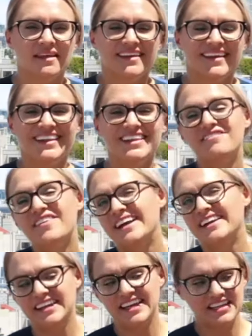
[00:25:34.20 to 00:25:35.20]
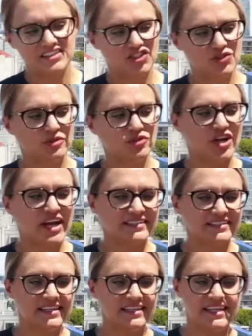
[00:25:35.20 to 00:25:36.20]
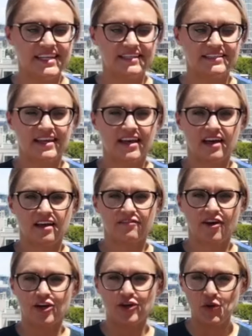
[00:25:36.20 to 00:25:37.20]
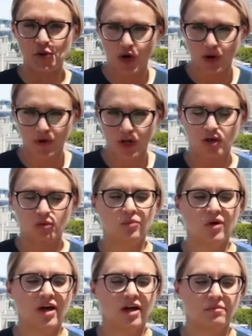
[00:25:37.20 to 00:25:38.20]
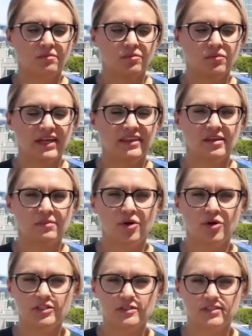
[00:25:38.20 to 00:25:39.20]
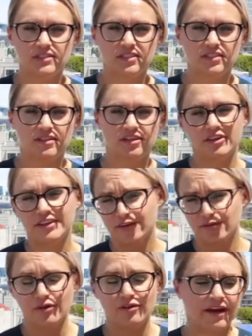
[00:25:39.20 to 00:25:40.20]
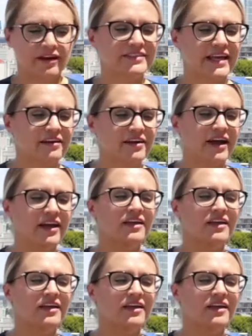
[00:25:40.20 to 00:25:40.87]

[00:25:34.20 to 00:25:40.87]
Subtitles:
And then finally, to address the needs of our new normal in the coronavirus era,